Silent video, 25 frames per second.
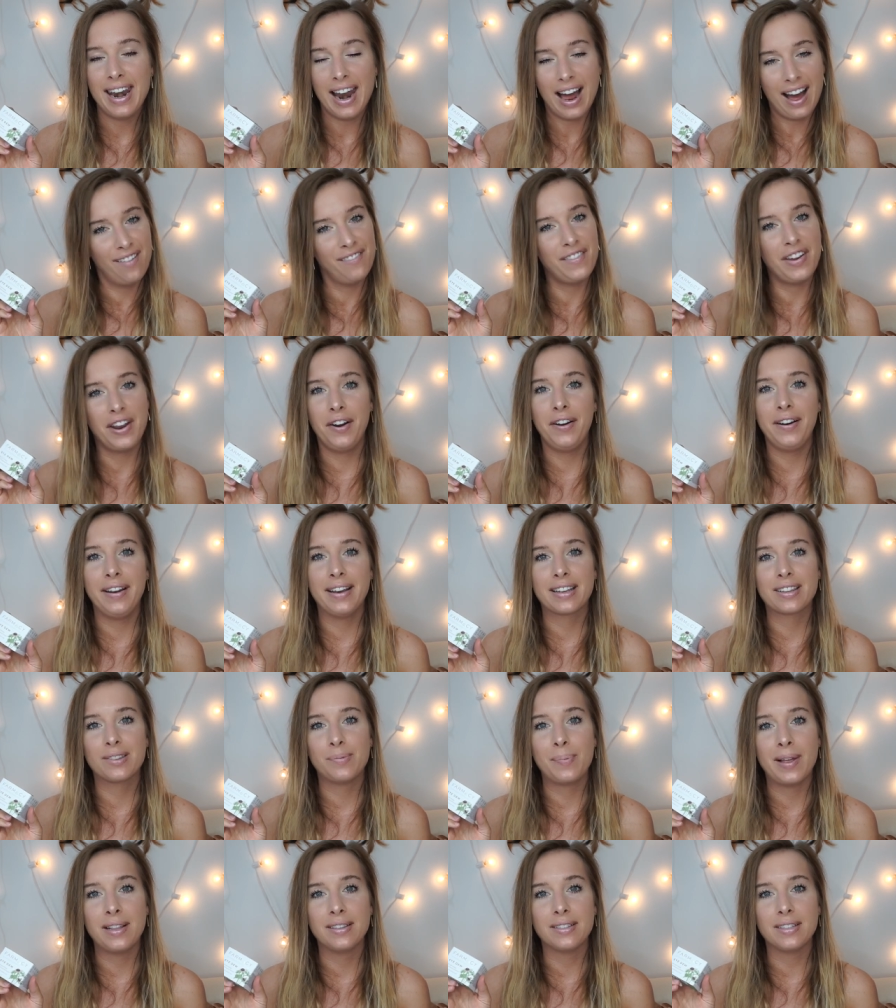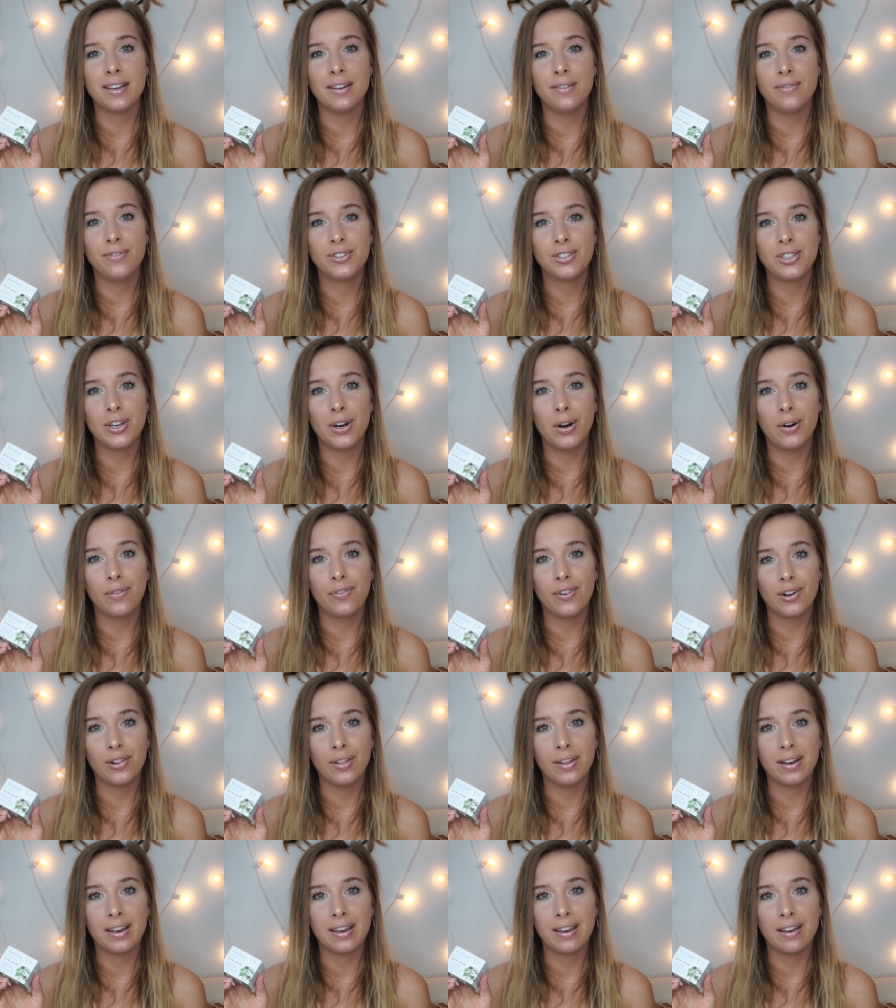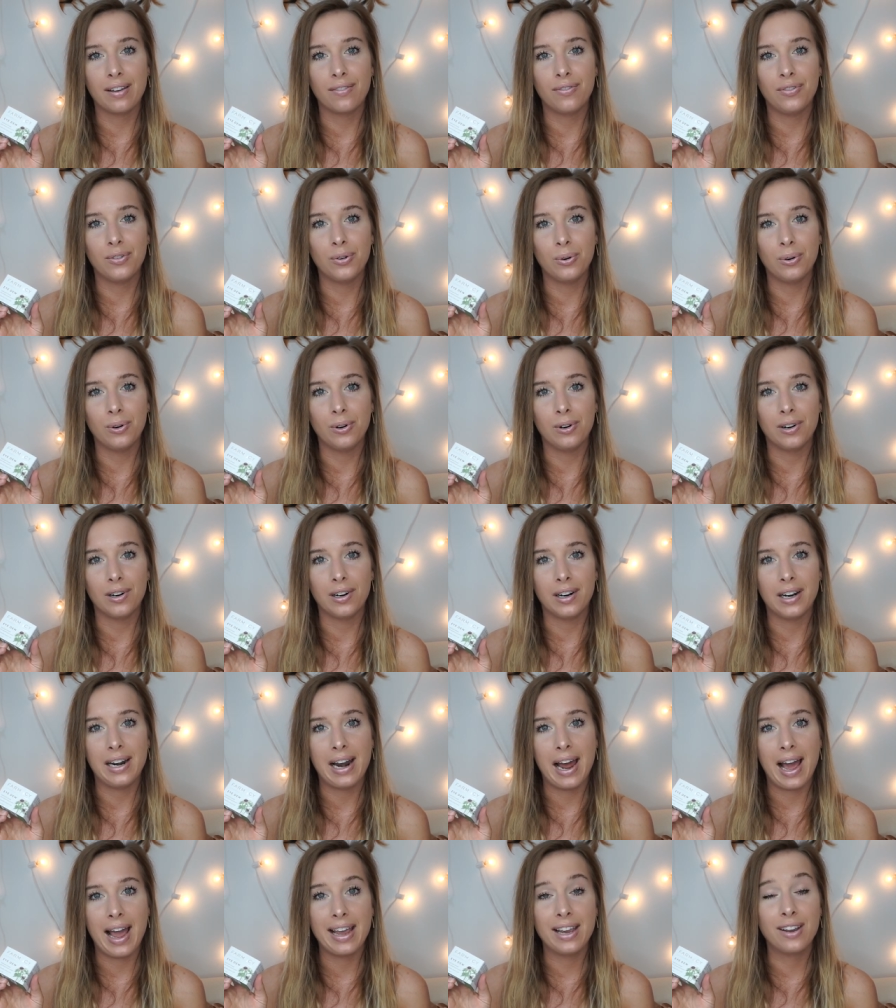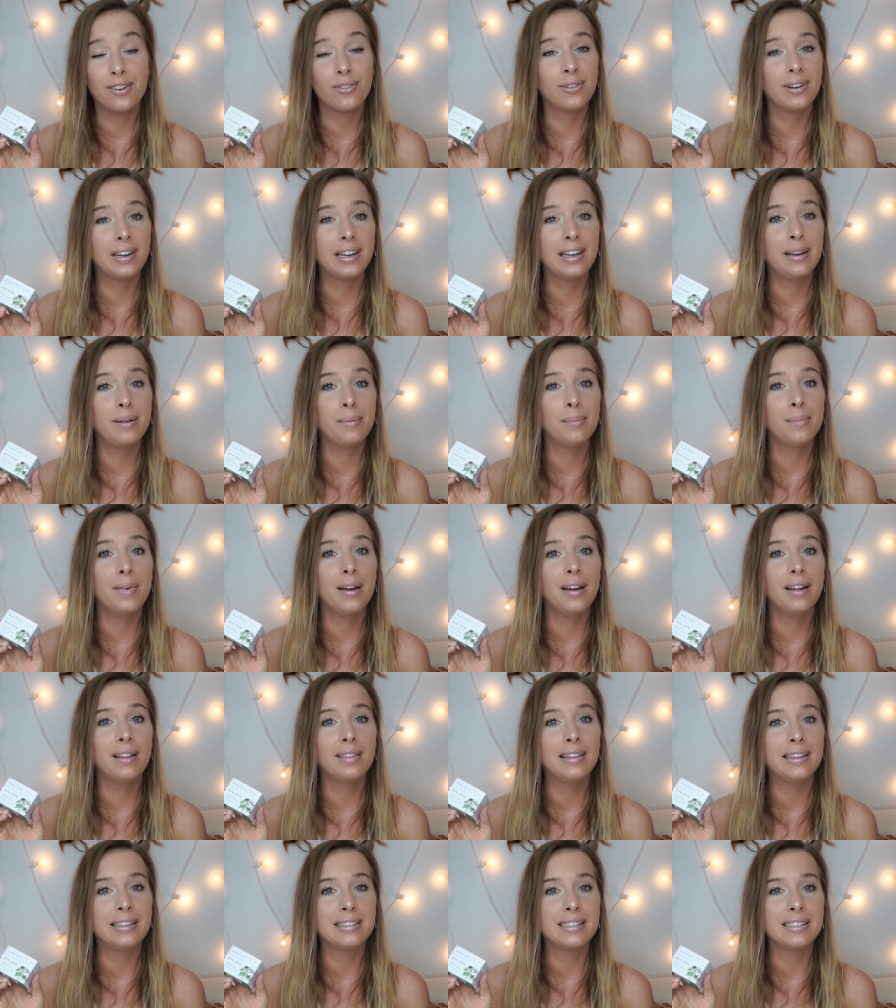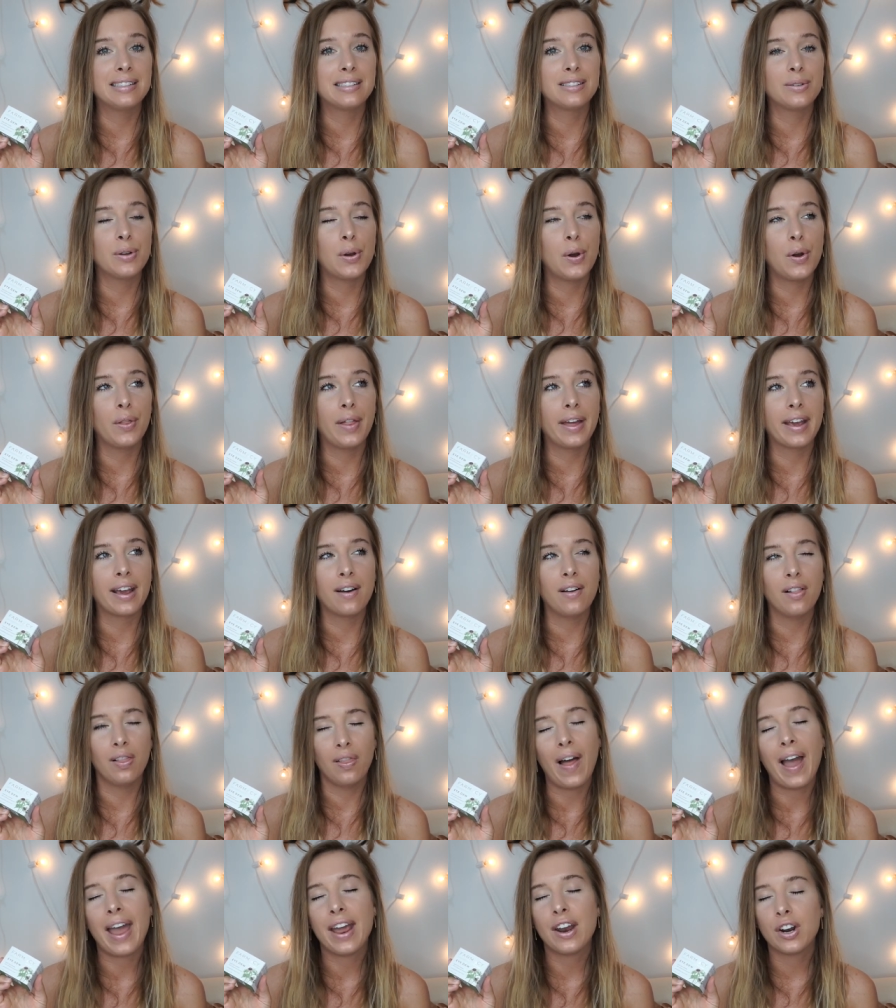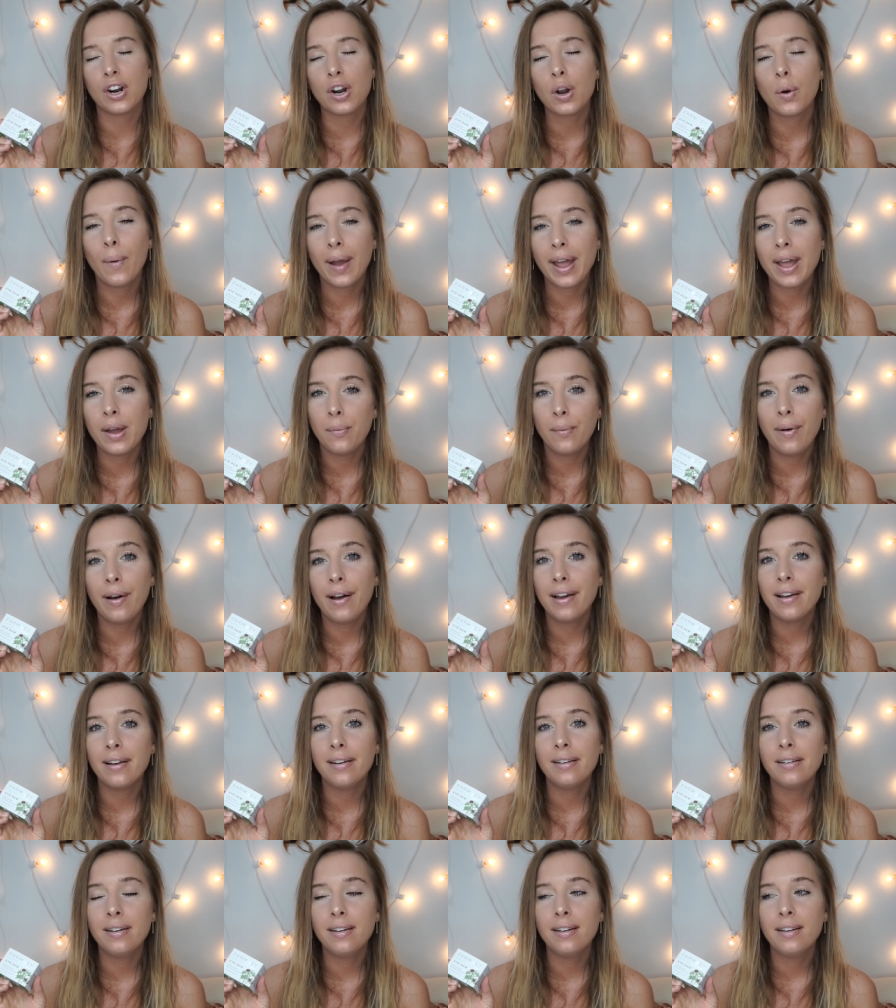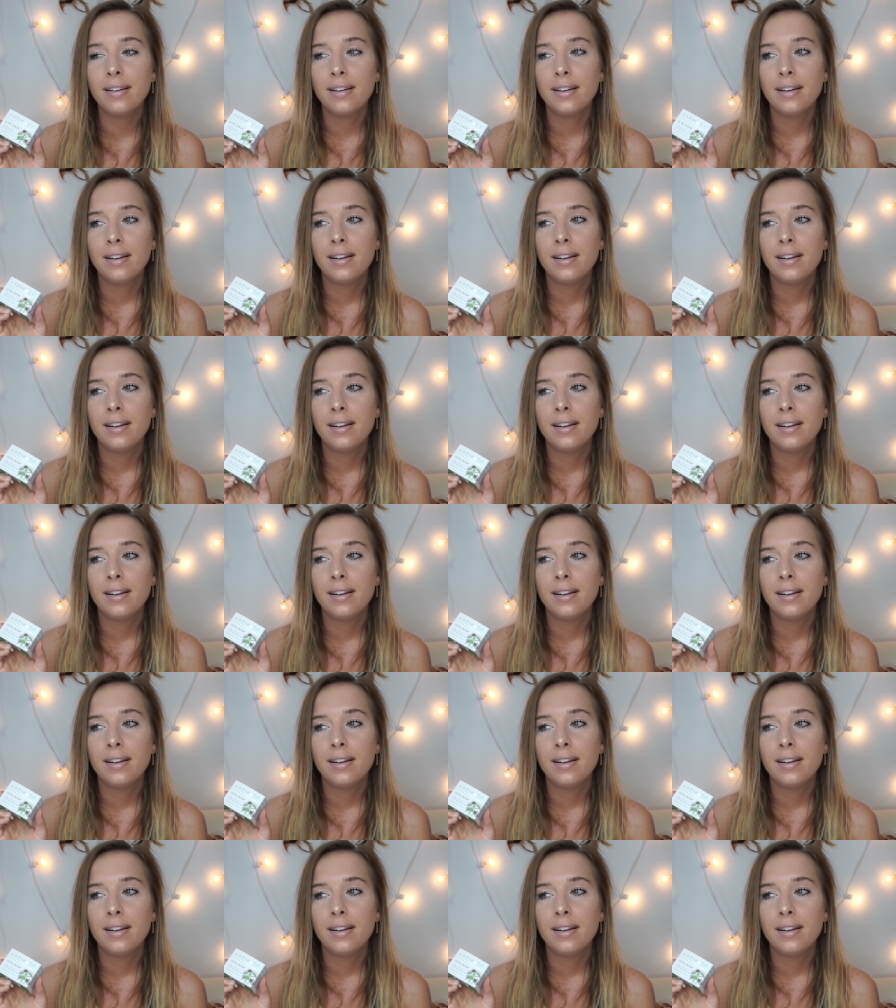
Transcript: not very expensive, so if you're looking for an eye cream, this is like a lighter weight one.